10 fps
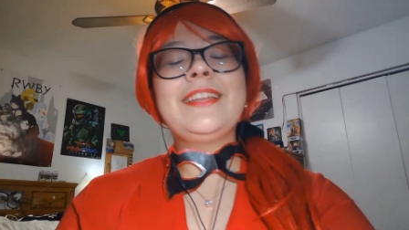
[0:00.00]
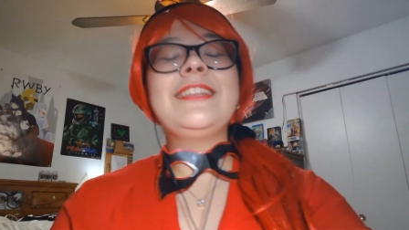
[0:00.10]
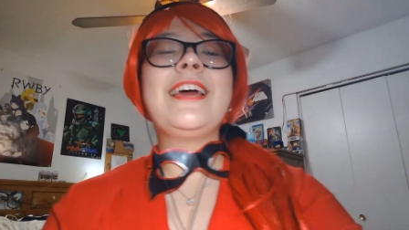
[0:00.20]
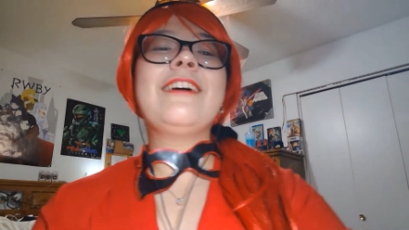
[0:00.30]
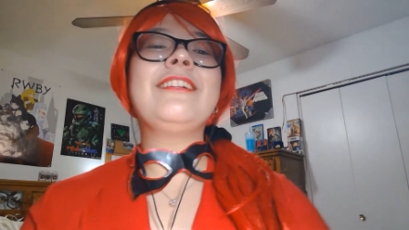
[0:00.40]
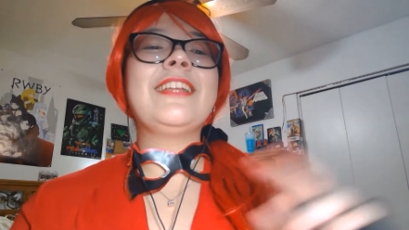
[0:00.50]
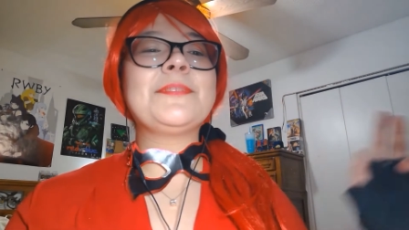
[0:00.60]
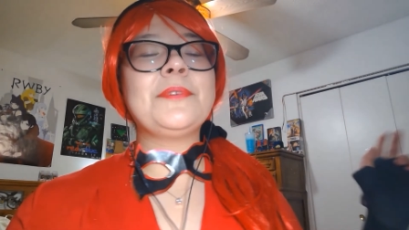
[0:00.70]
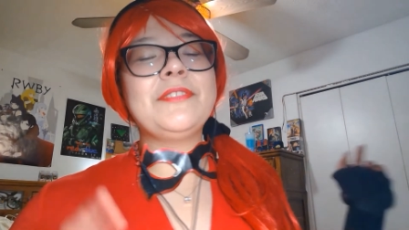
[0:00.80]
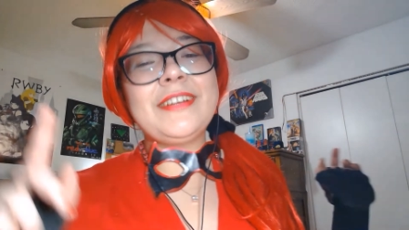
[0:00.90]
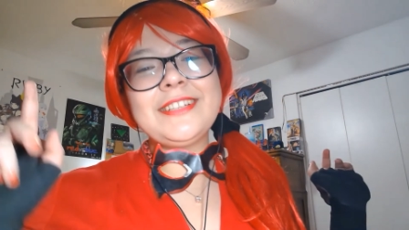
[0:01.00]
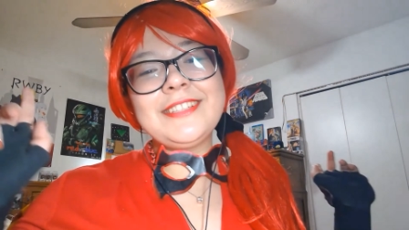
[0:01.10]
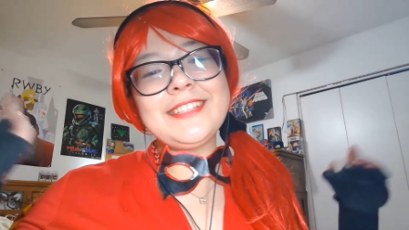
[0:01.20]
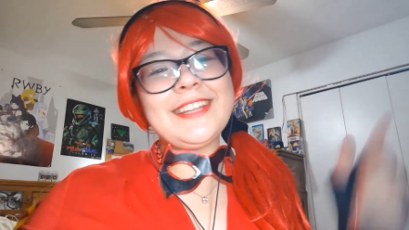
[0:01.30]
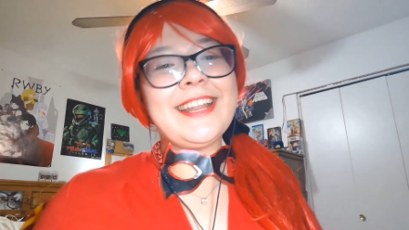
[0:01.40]
Now let's move on
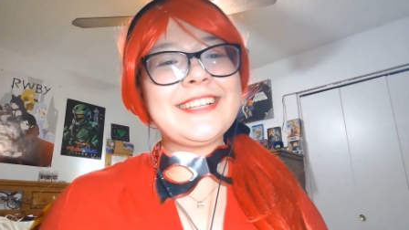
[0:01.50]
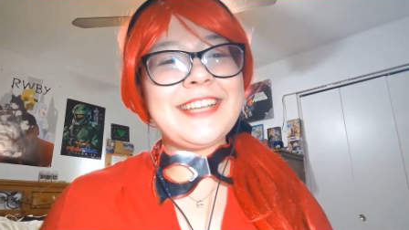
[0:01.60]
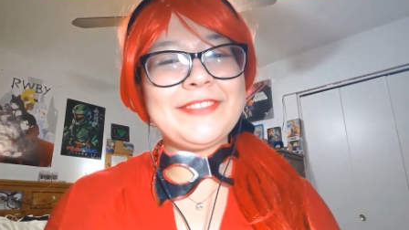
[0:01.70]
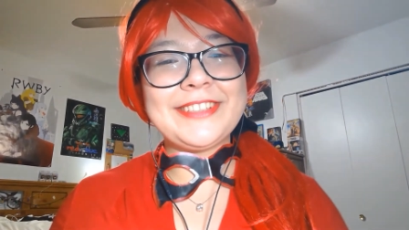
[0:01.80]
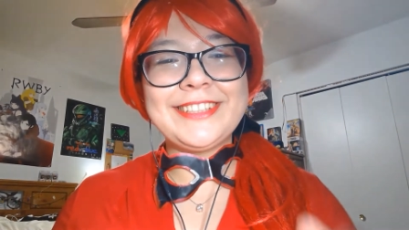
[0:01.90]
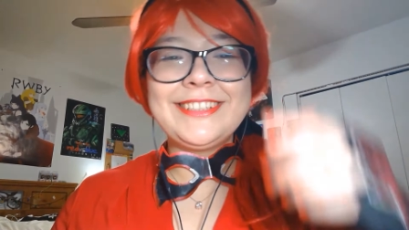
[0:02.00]
to the next chapter.